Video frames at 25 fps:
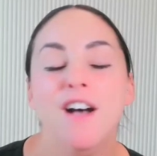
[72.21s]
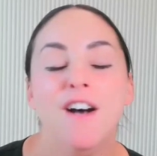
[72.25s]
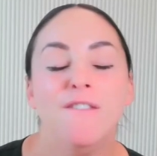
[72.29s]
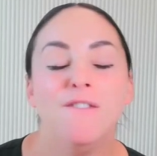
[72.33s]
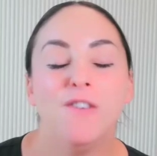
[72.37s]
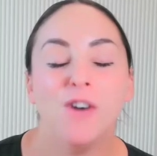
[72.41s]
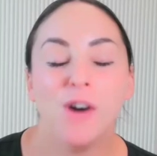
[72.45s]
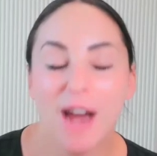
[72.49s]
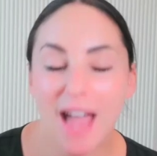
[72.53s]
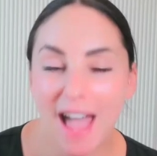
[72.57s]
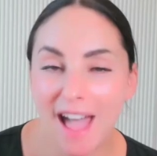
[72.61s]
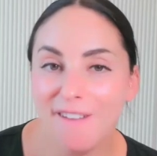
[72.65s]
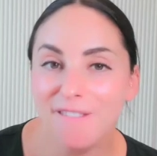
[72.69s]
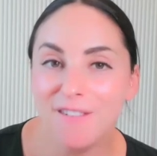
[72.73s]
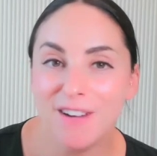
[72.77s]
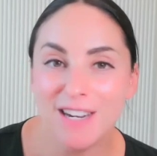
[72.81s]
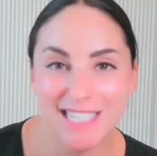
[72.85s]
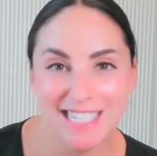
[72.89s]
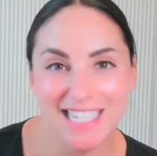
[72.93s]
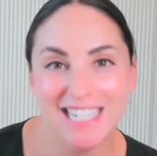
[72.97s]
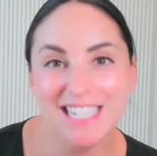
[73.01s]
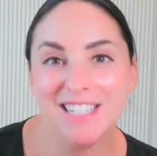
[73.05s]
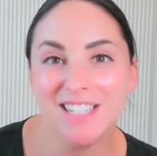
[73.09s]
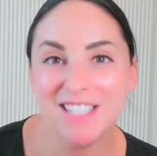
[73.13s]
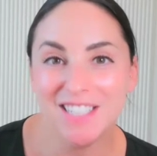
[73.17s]
for every
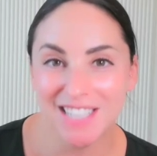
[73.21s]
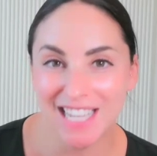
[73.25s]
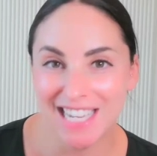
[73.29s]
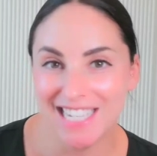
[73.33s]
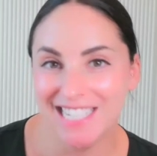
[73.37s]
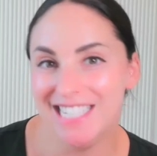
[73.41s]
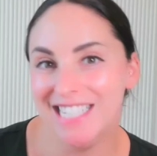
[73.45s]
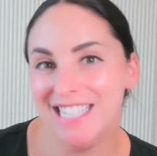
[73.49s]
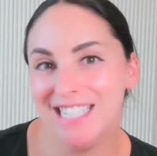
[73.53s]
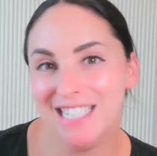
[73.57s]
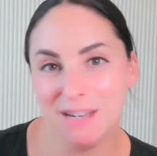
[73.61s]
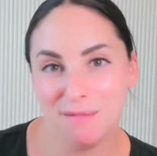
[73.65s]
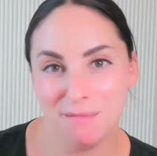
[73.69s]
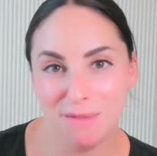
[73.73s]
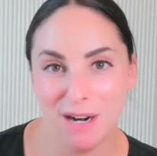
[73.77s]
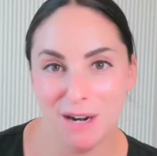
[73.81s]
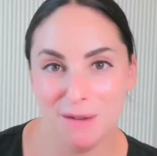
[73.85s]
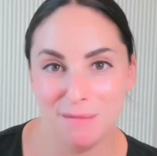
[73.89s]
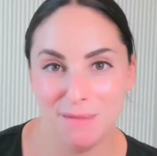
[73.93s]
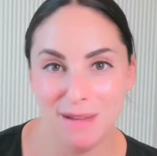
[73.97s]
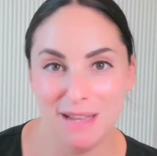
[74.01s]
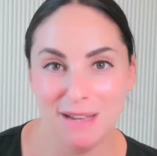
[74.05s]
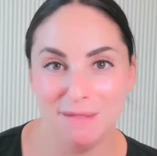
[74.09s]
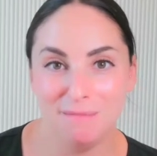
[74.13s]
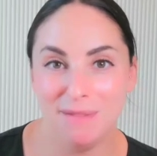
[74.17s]
single license and
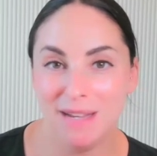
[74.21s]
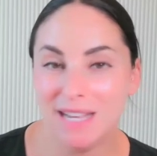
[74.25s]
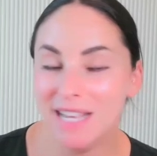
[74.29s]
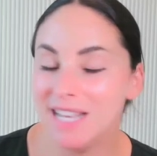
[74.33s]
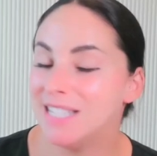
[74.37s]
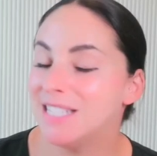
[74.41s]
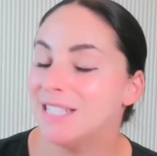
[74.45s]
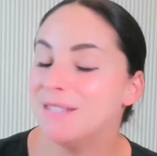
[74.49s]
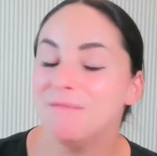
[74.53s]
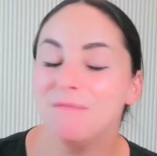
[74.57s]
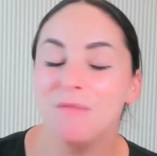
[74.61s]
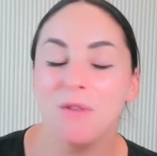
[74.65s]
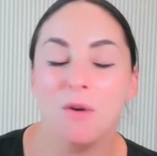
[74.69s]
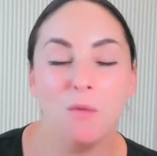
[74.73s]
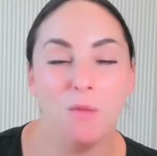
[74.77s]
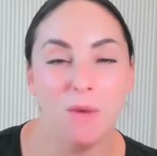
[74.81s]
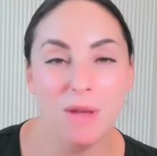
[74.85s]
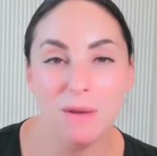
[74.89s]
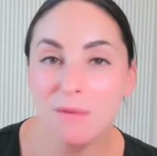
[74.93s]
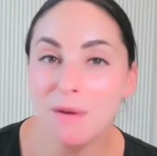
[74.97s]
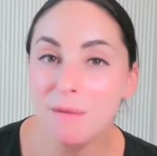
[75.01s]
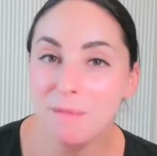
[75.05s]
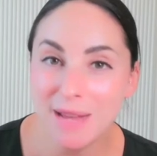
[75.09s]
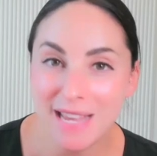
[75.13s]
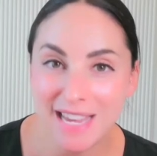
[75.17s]
permit because we
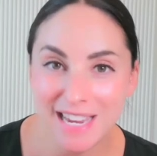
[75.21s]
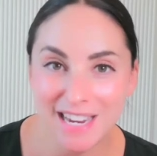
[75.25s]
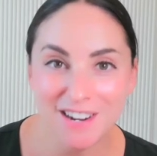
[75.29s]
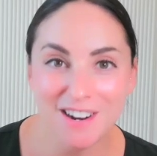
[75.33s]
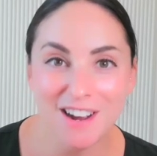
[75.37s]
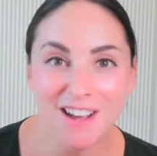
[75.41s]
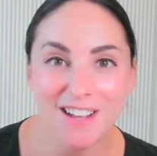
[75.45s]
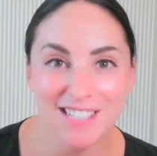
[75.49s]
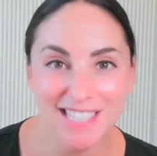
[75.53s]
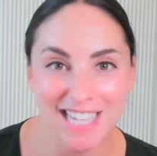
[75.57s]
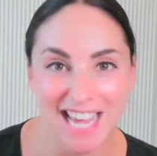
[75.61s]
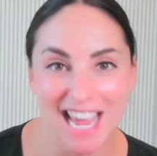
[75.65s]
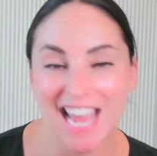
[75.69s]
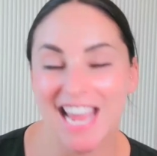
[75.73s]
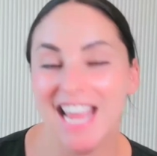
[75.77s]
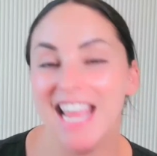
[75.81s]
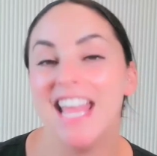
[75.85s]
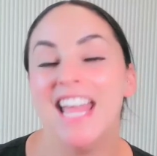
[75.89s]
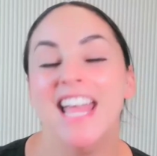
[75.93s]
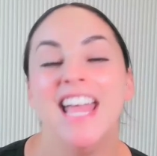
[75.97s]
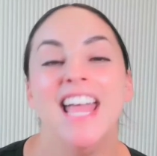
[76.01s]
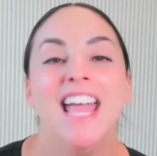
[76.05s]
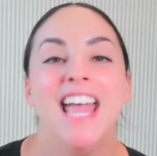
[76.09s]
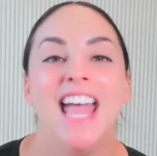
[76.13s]
would be here all day.